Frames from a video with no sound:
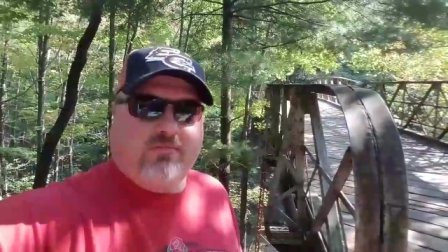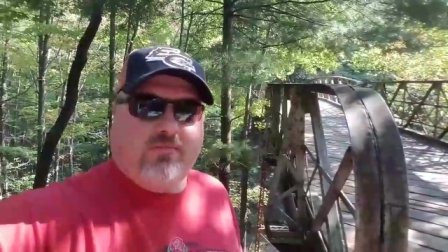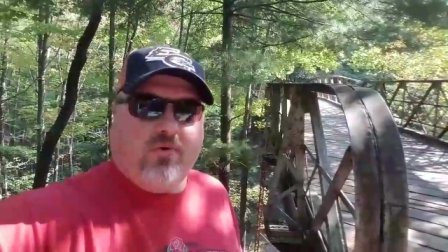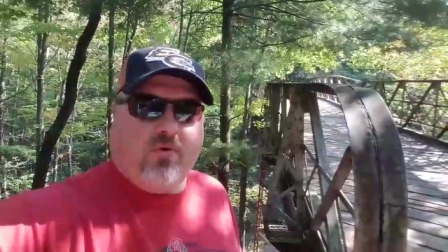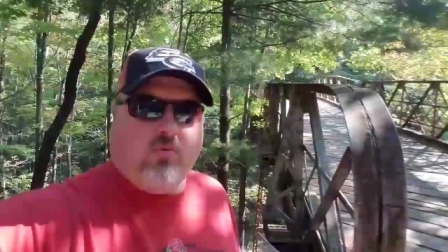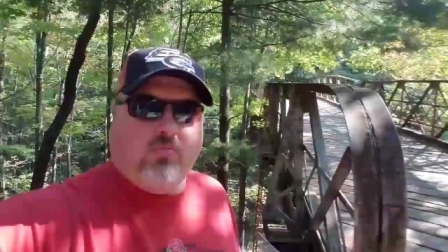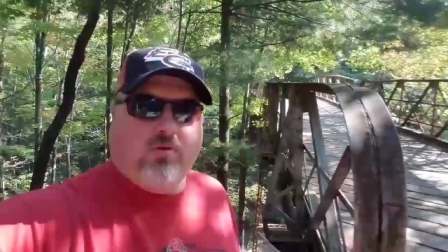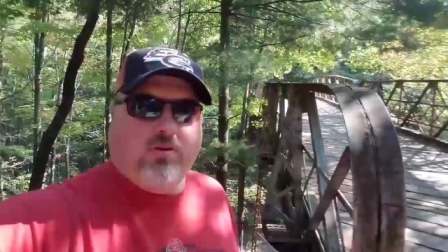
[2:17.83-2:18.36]

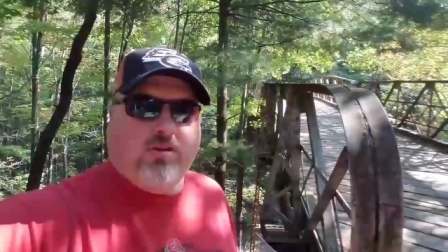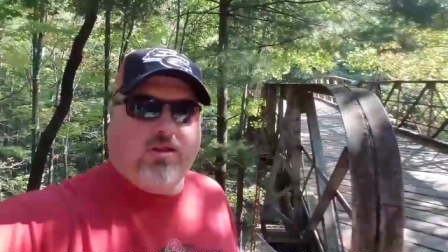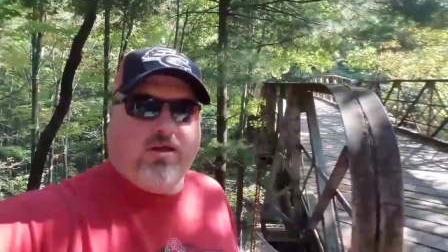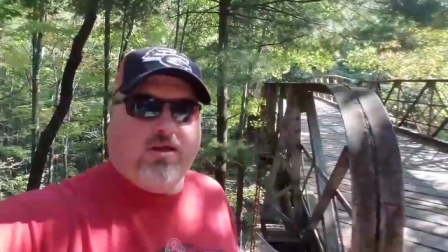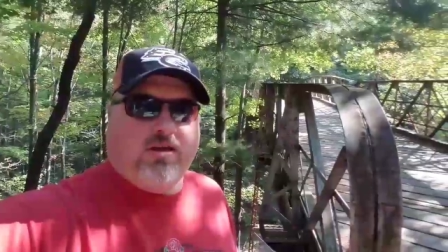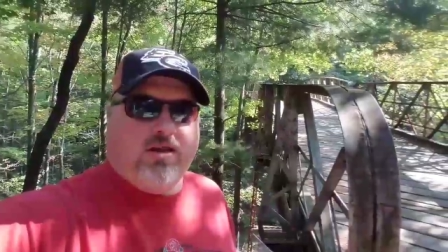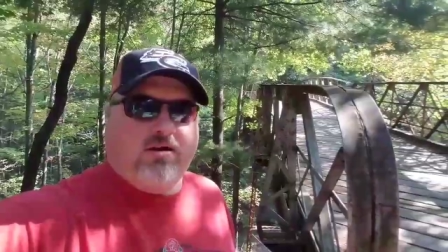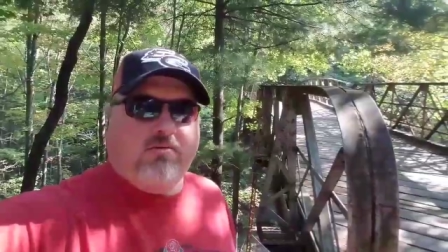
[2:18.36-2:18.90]
I'm hoping
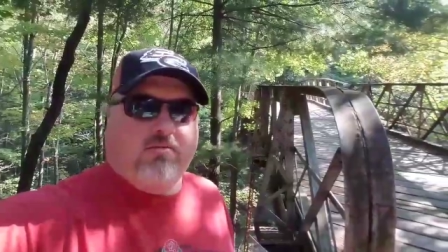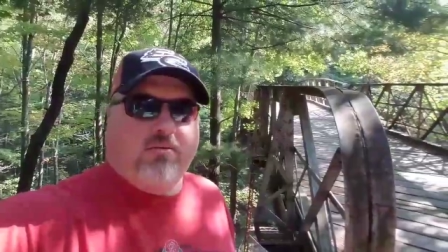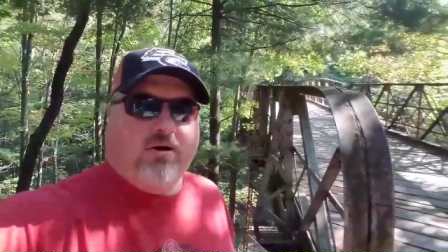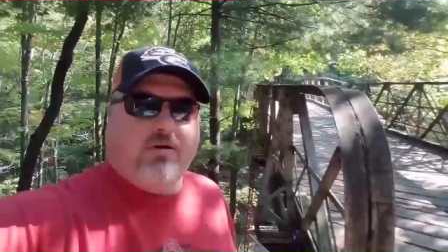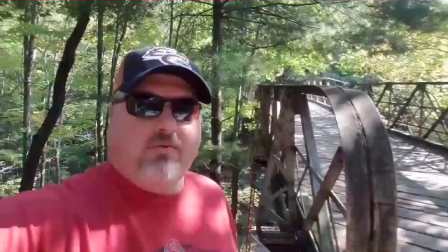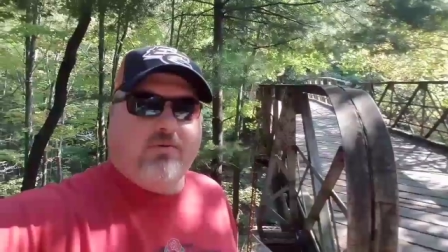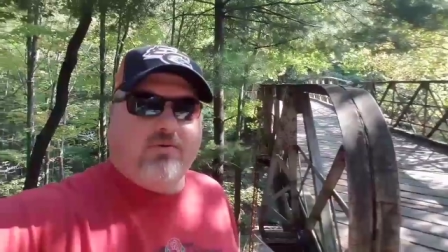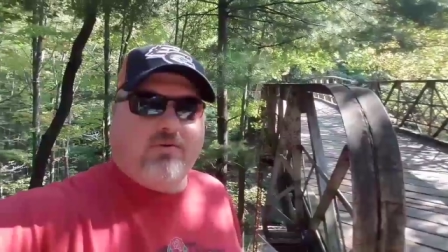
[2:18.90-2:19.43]
that
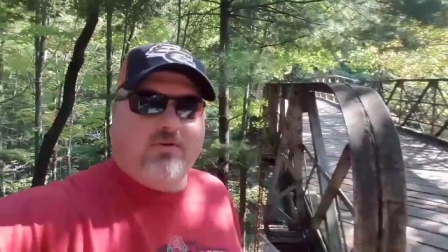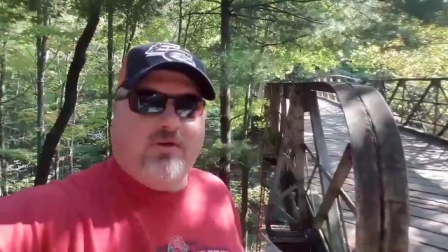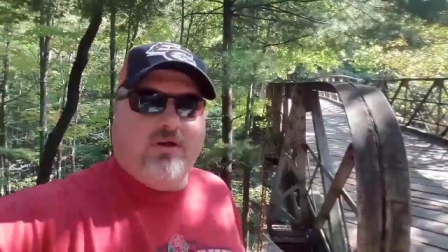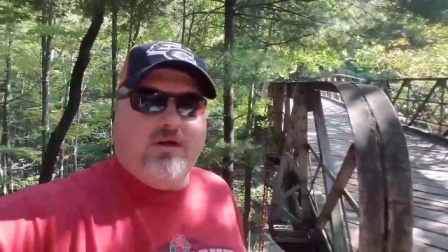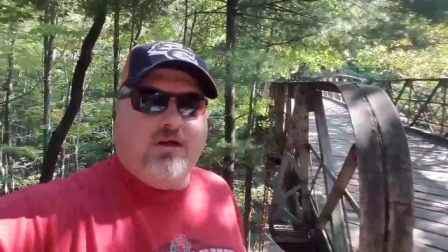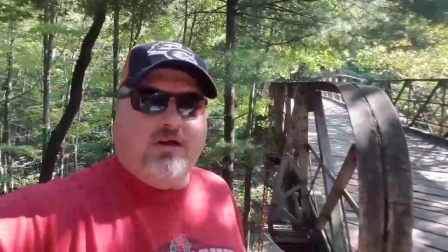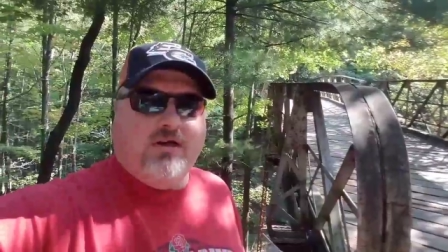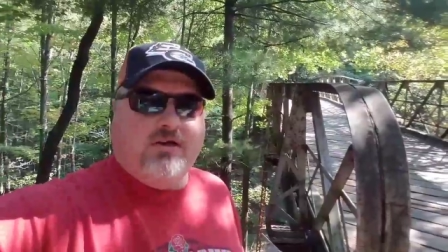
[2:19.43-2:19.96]
everybody will
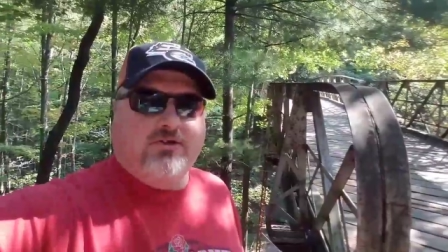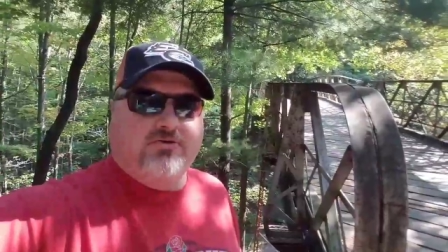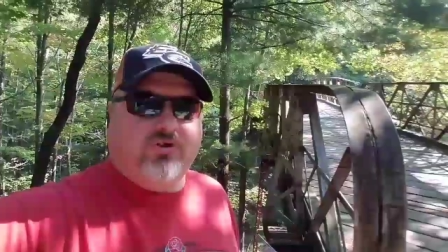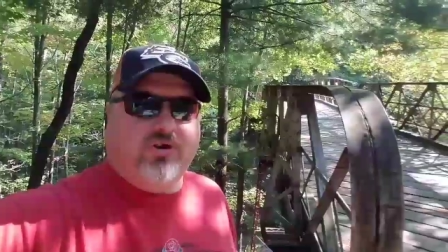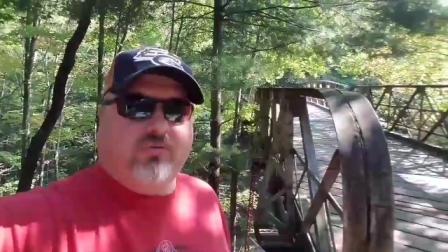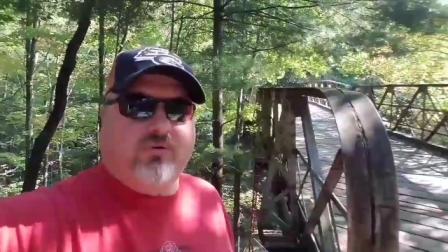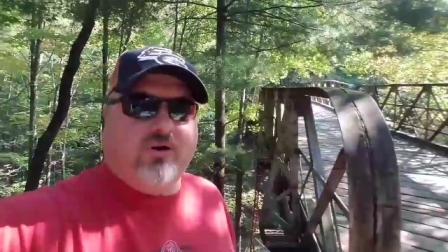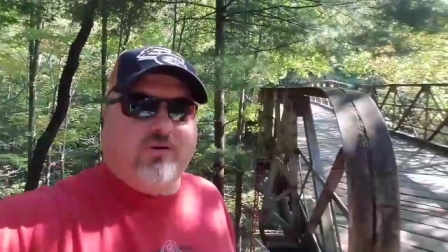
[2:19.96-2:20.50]

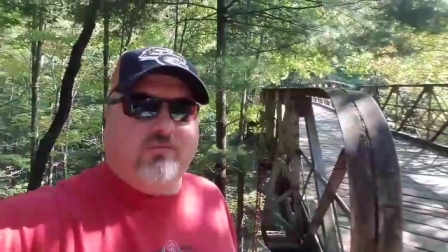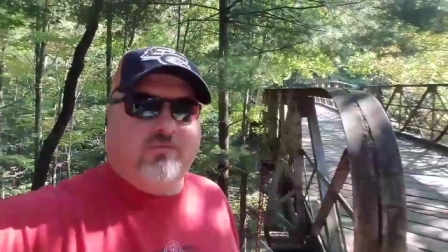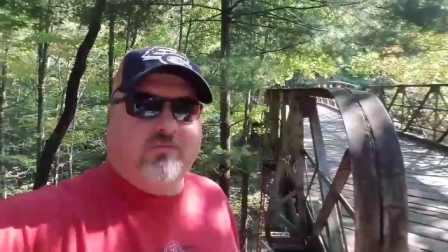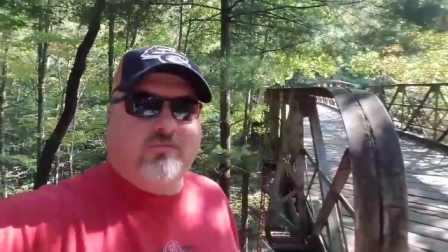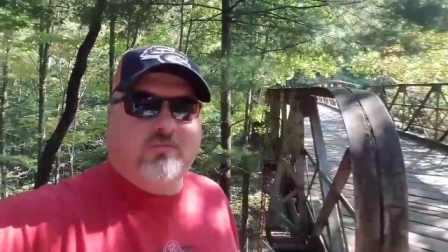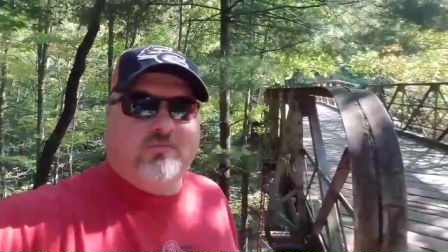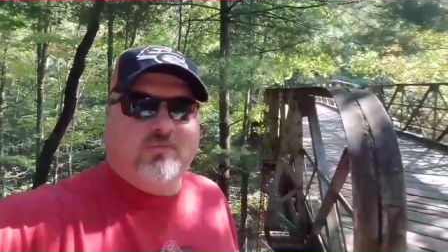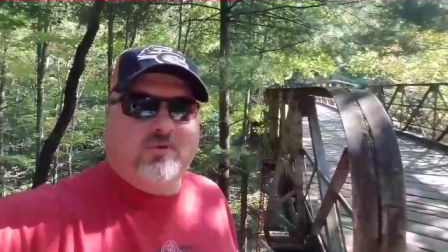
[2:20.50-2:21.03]
enjoy what
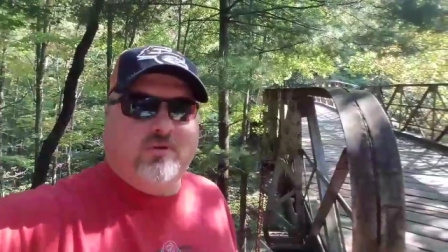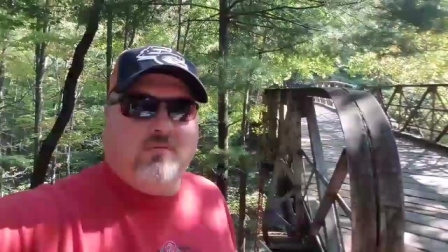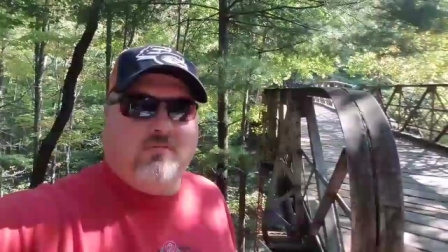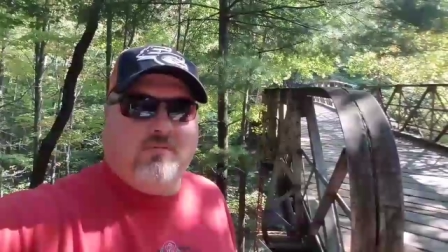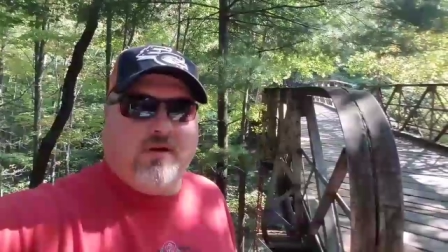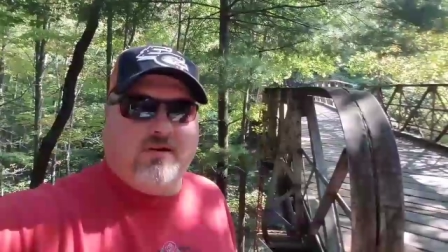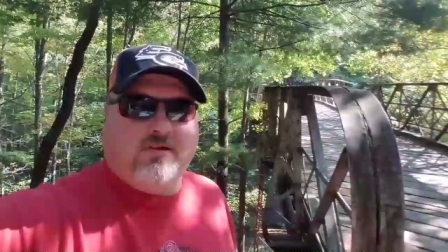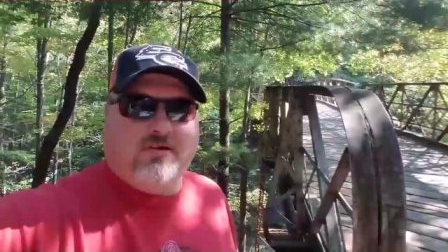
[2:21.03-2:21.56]
I'm
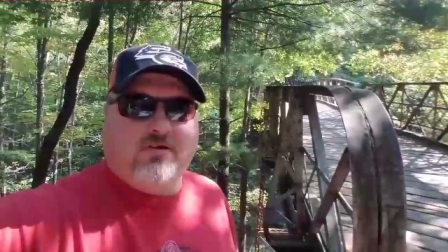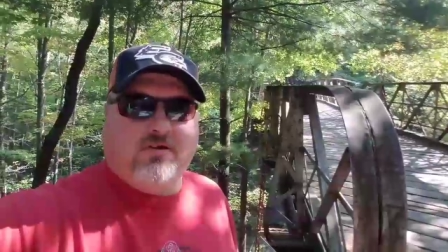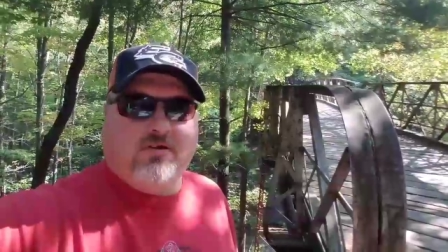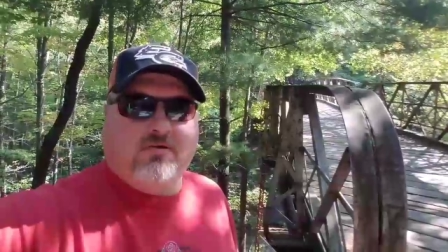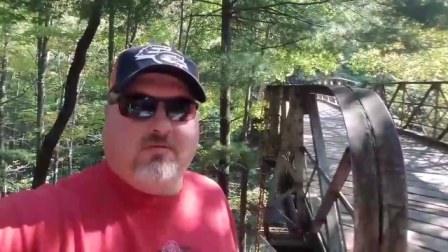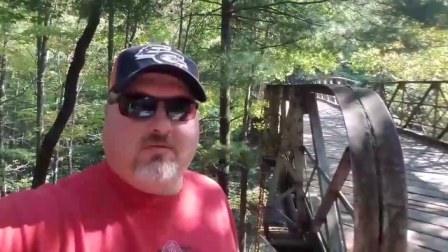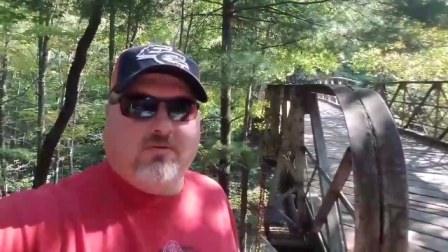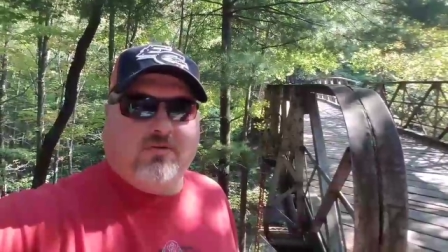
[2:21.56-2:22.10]

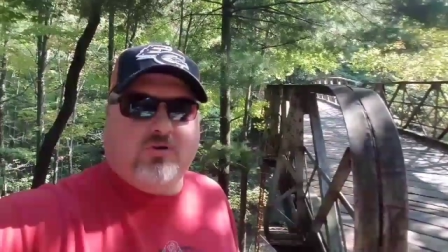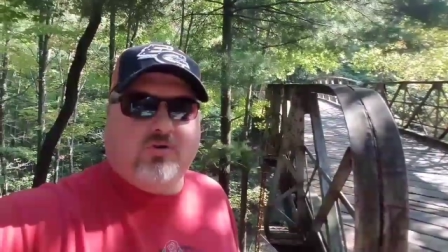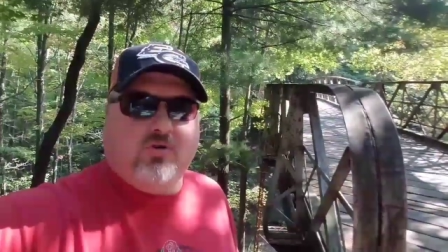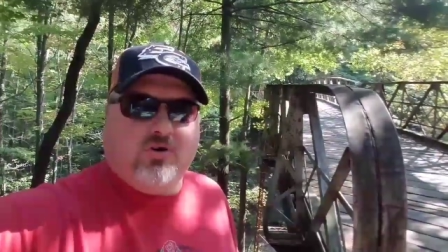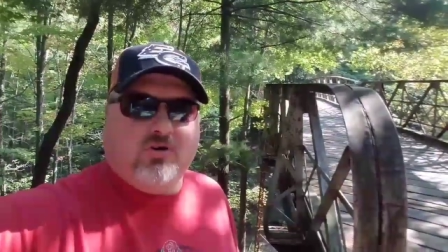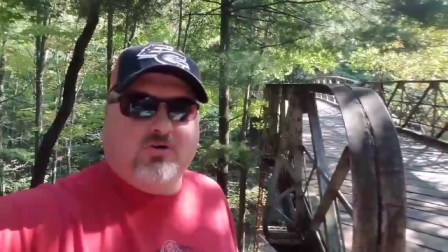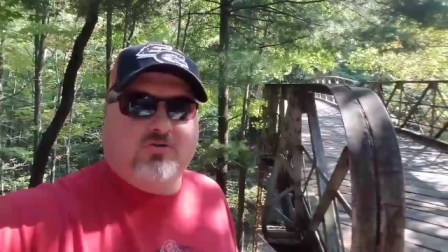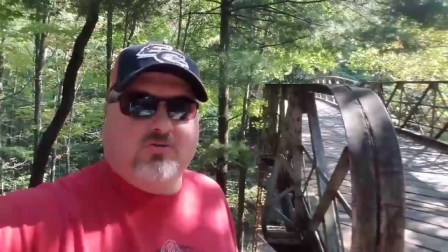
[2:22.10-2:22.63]
basically
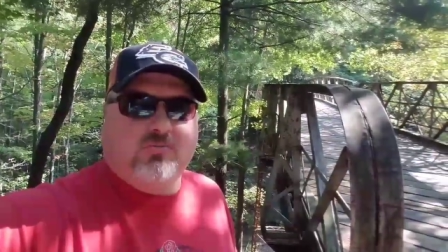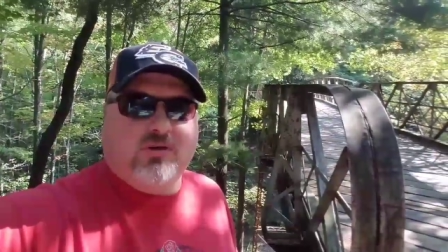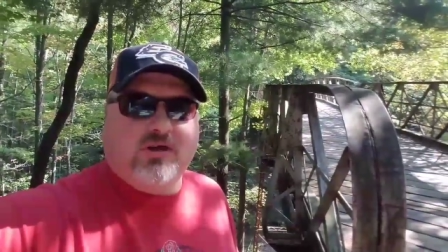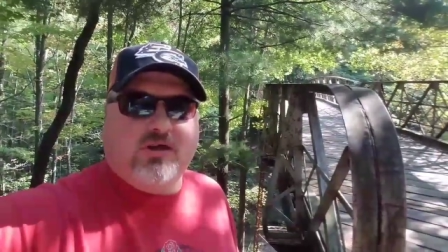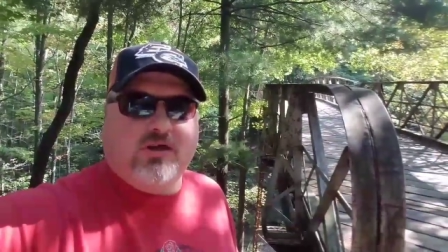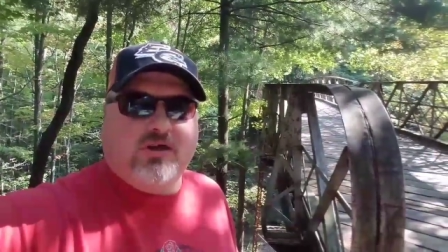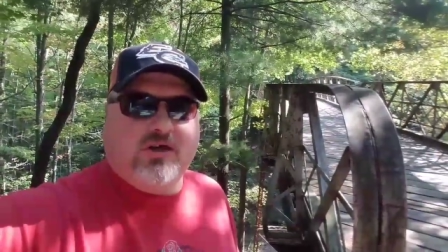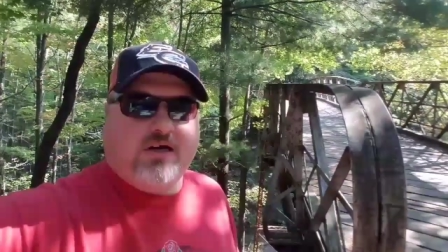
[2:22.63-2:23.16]
going to
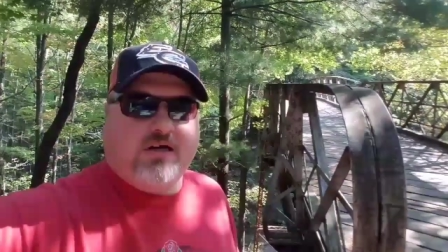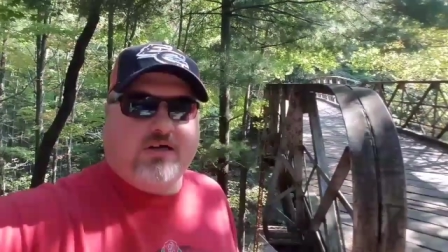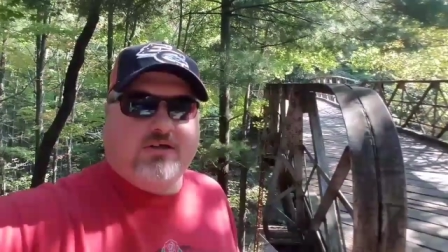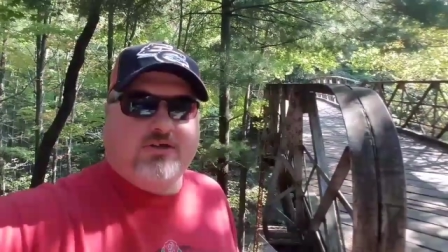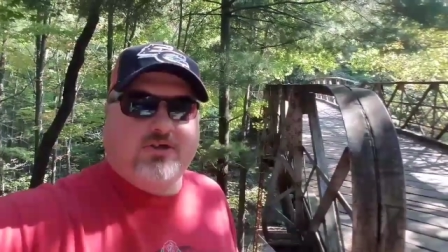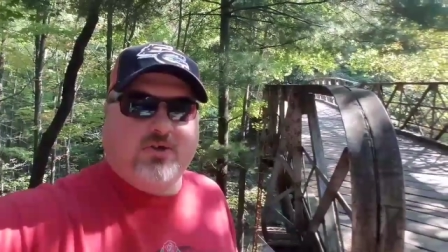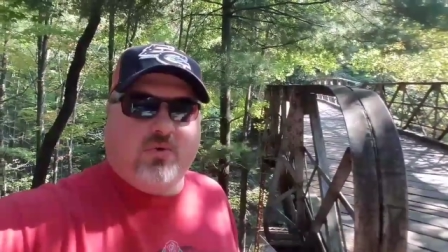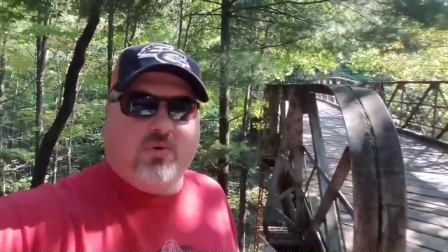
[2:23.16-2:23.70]
be
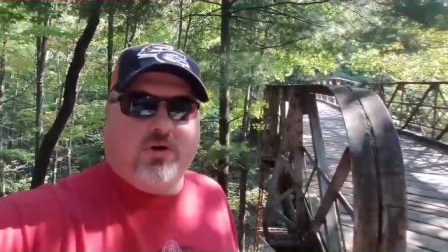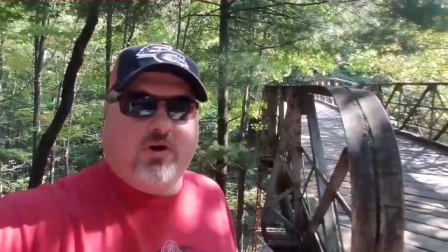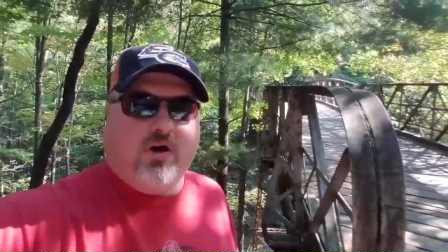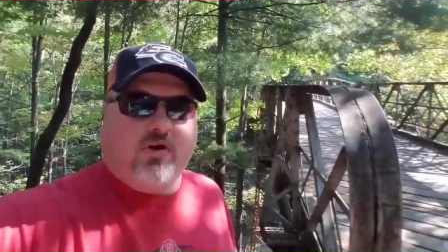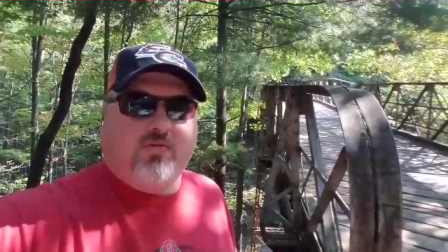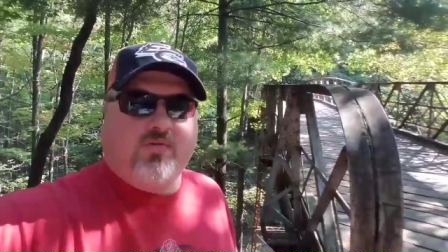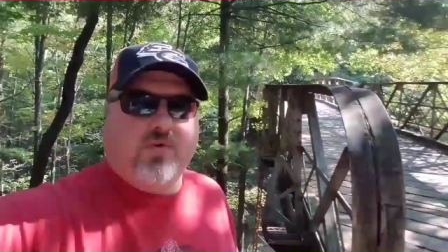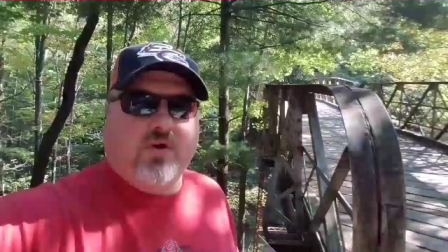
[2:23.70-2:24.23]
uh, showing
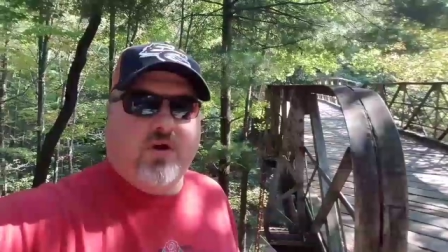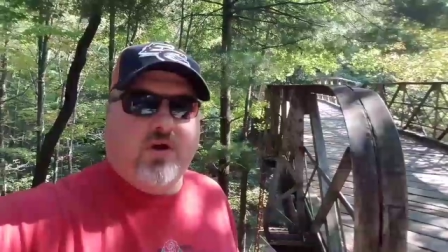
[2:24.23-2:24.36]
off.